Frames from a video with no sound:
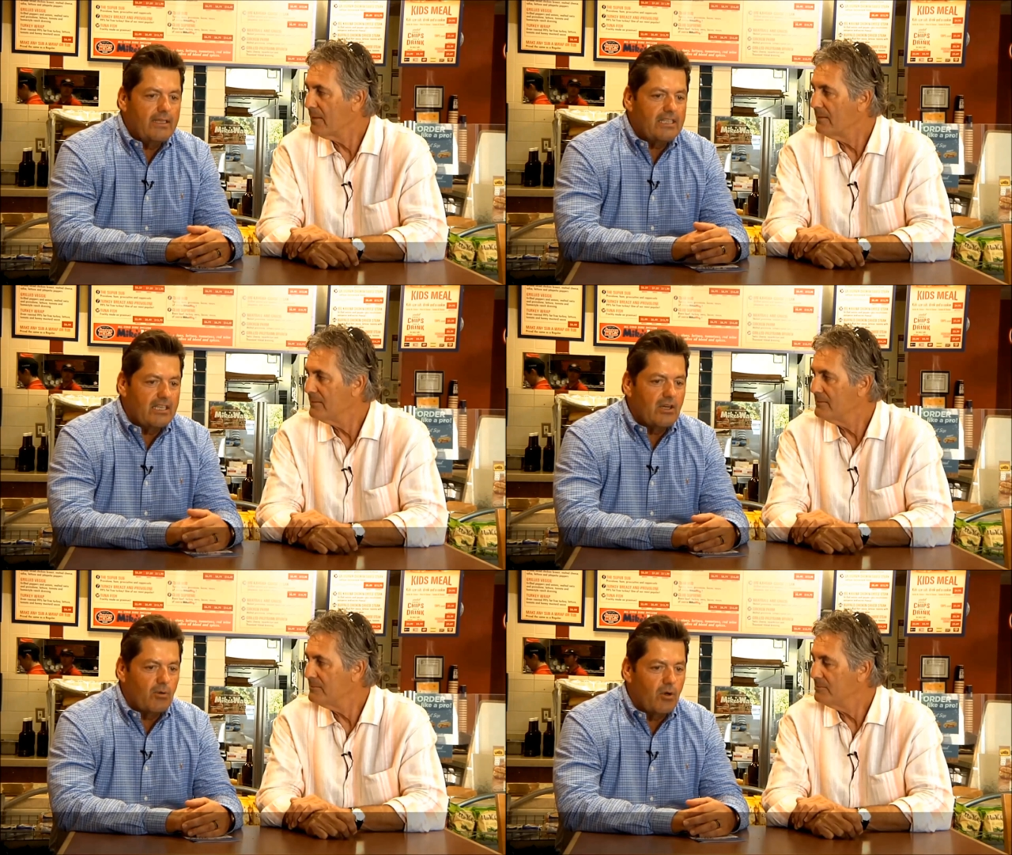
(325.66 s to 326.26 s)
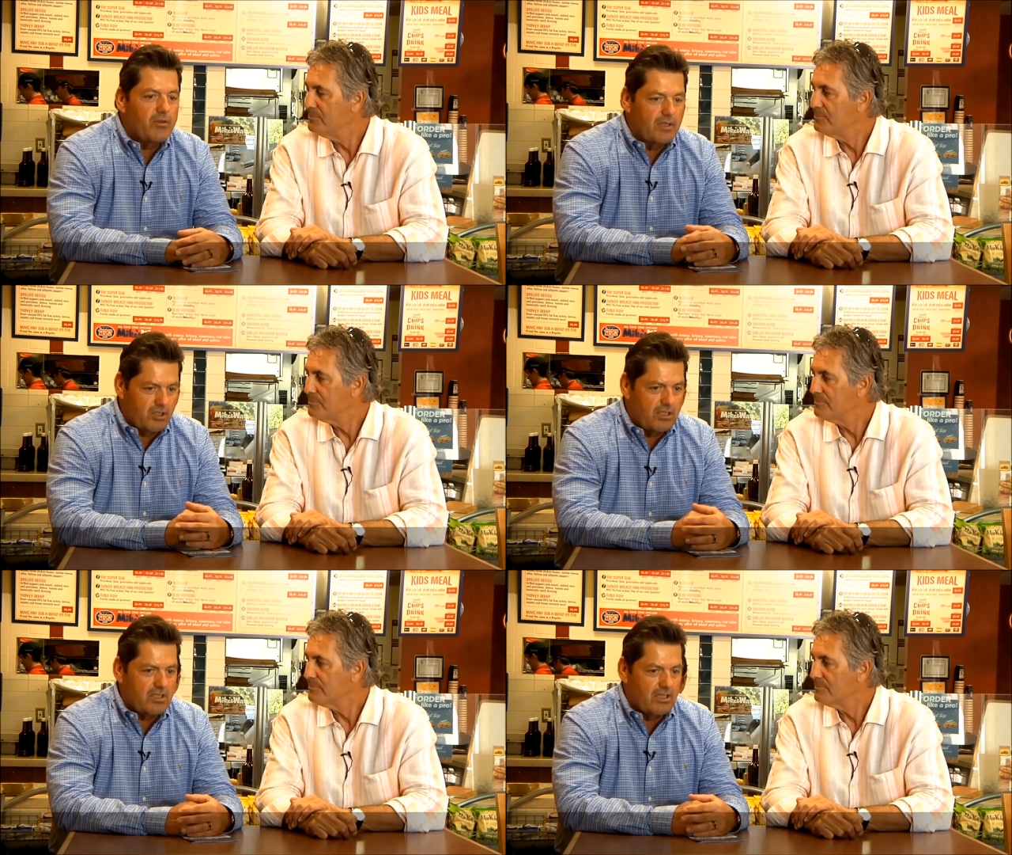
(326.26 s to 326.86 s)
Speaker 1: 18-year-old,
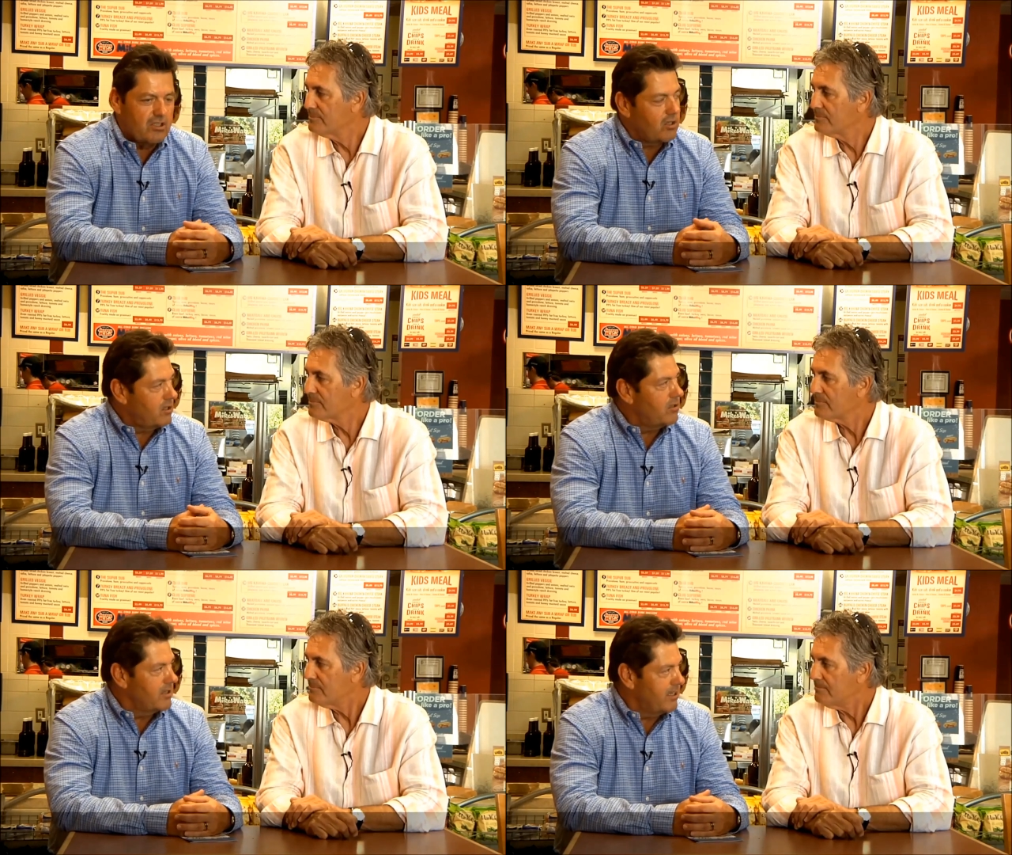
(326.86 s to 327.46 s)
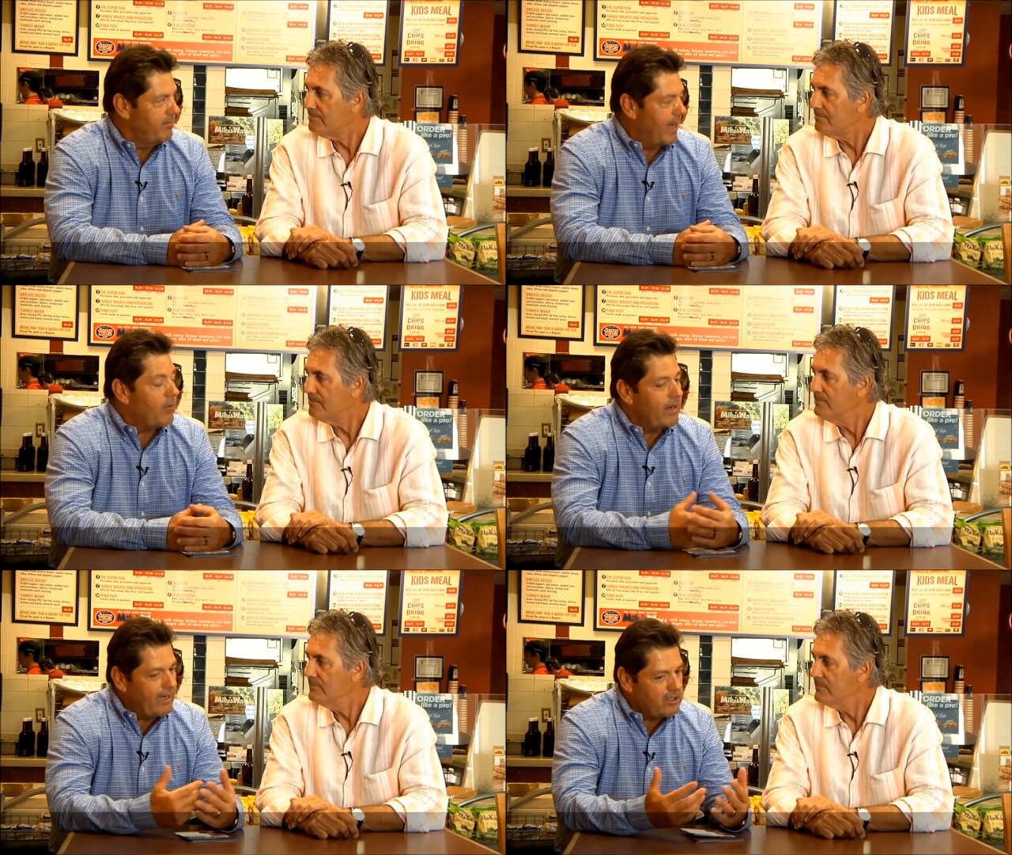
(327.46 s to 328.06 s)
and she's going to start to learn to give
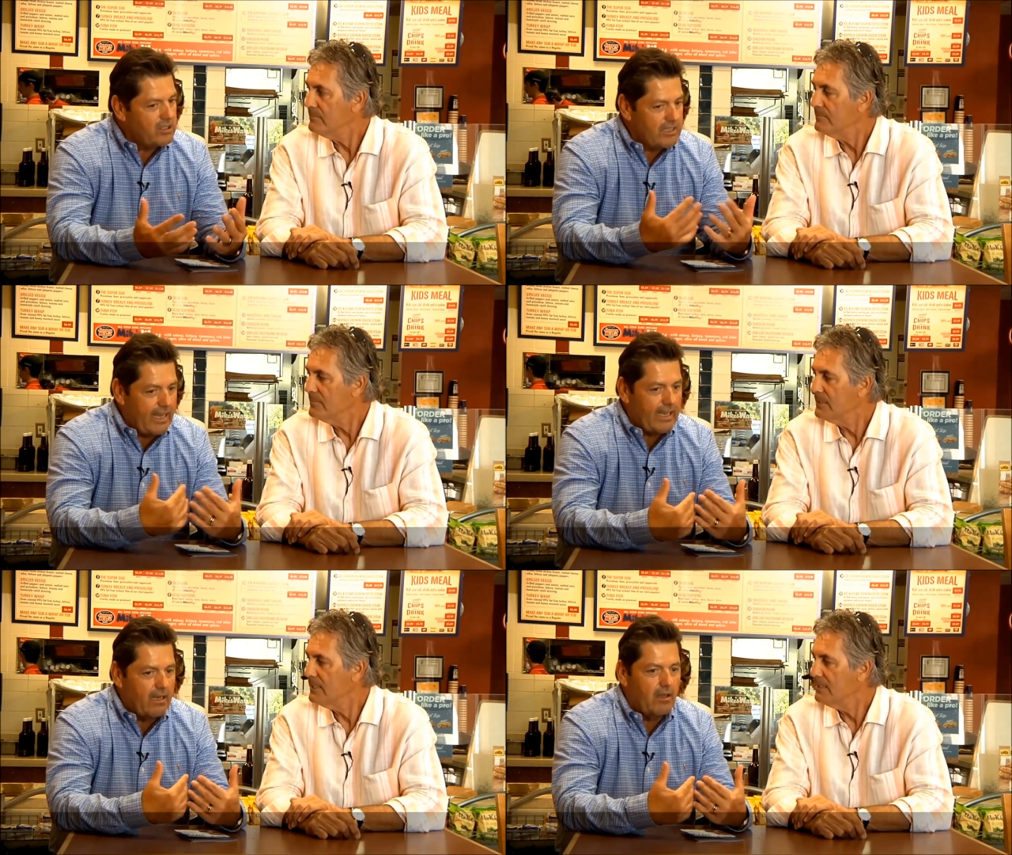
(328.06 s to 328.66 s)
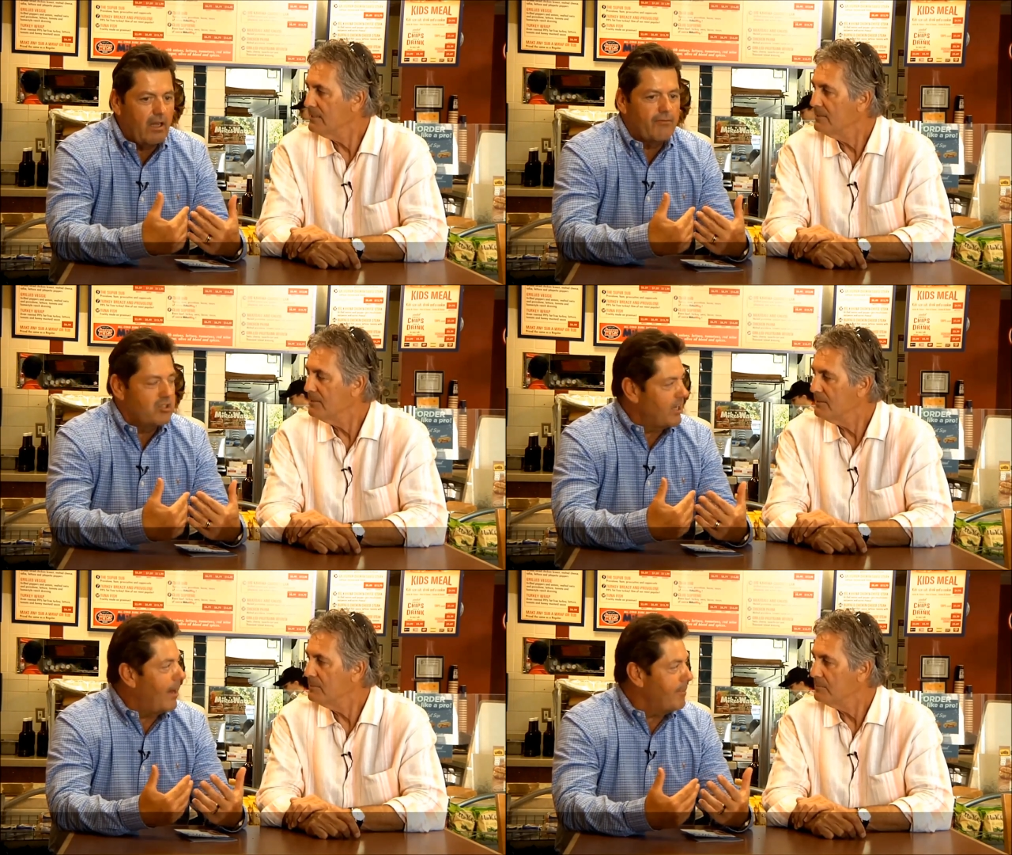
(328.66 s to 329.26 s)
back. Right now, she's taking a lot
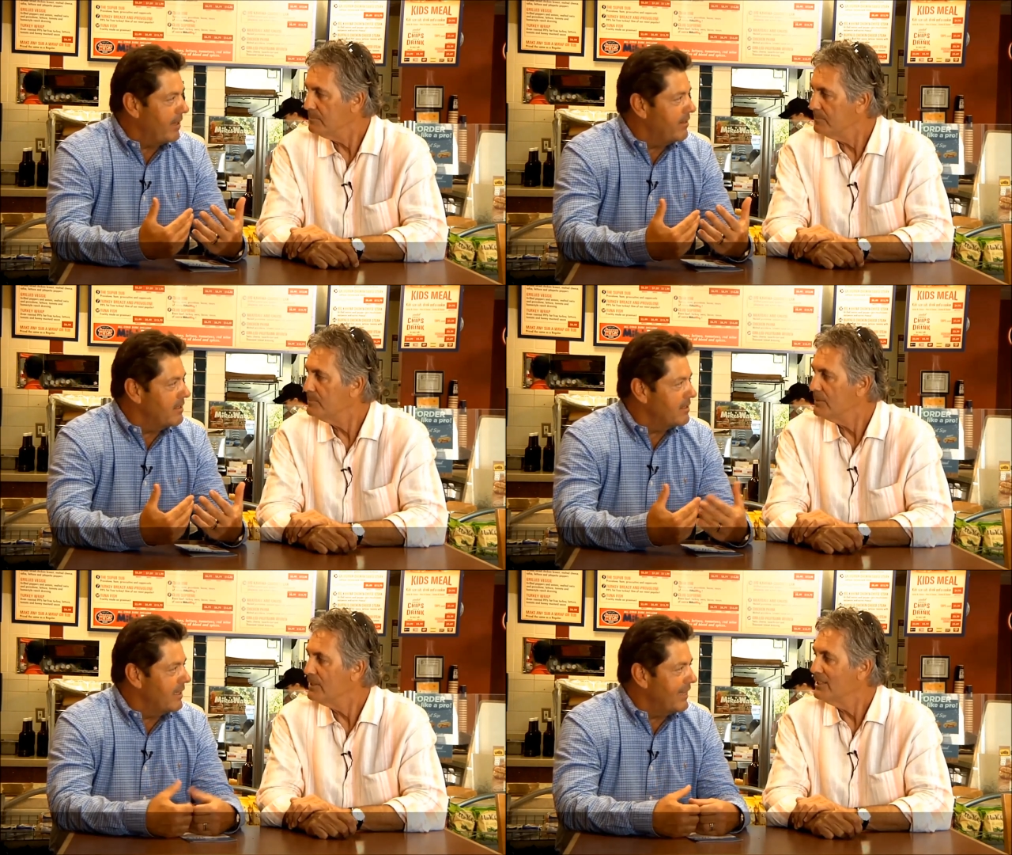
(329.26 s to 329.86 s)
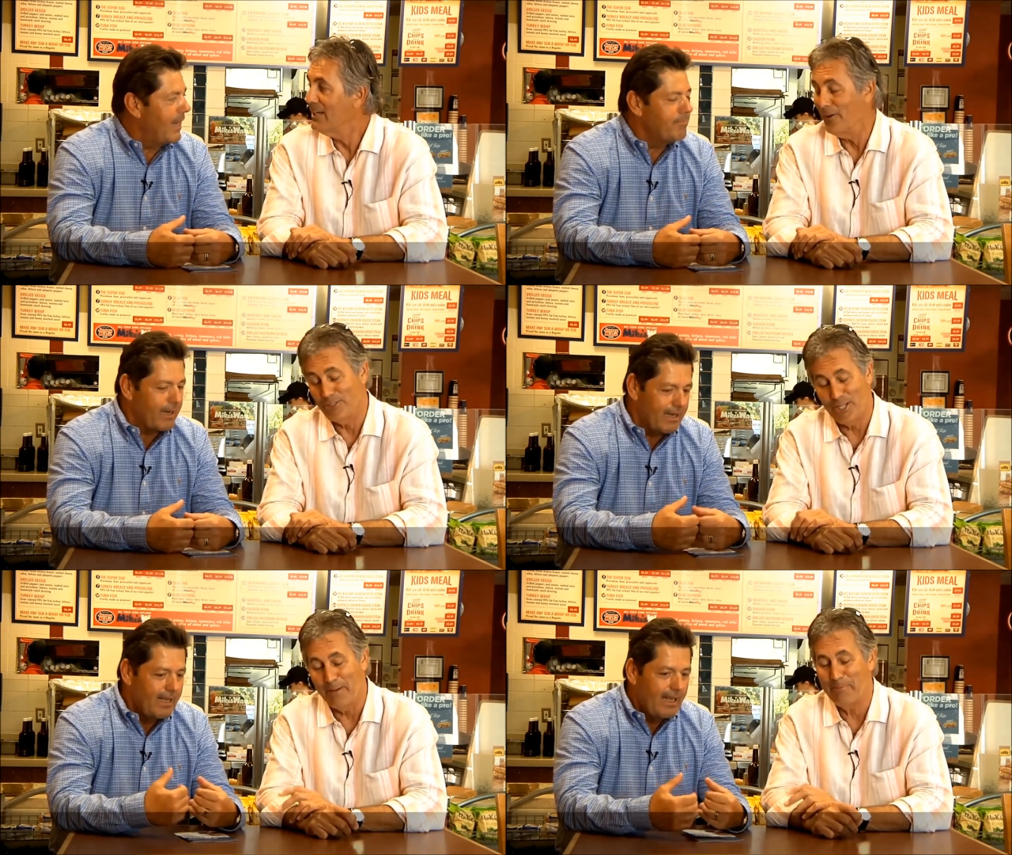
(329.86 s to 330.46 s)
for shopping and things like that.
Speaker 2: Yeah,
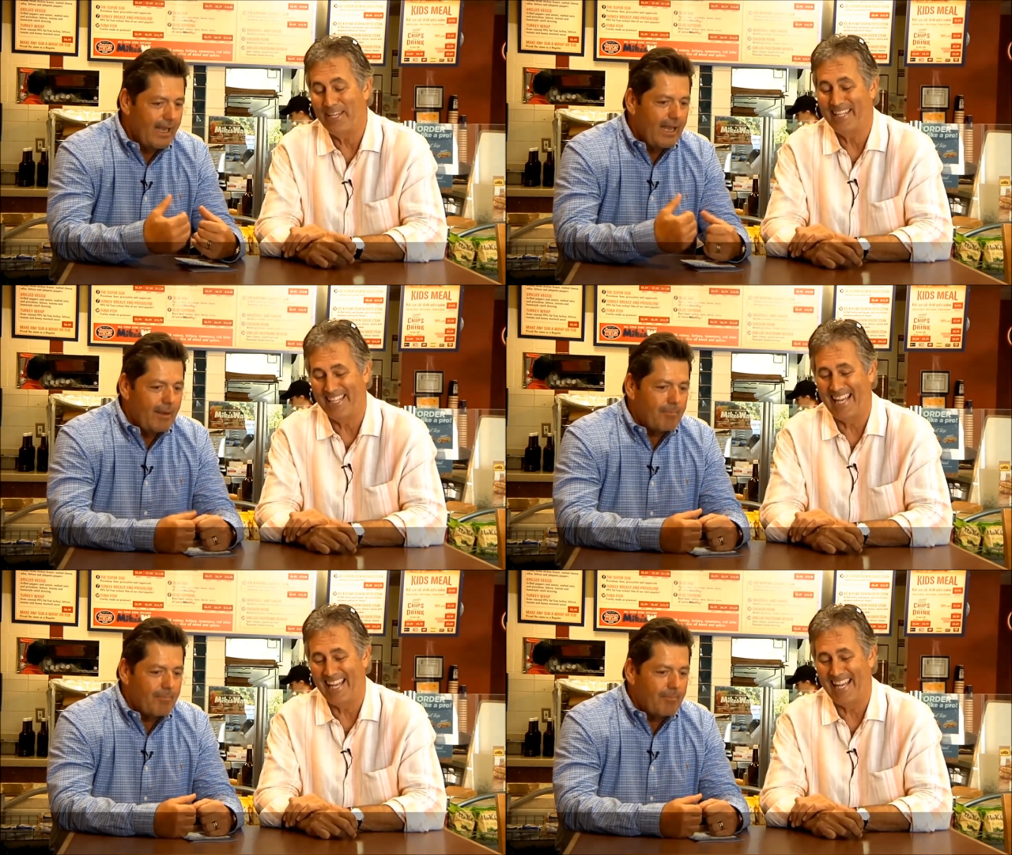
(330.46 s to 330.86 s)
shopping.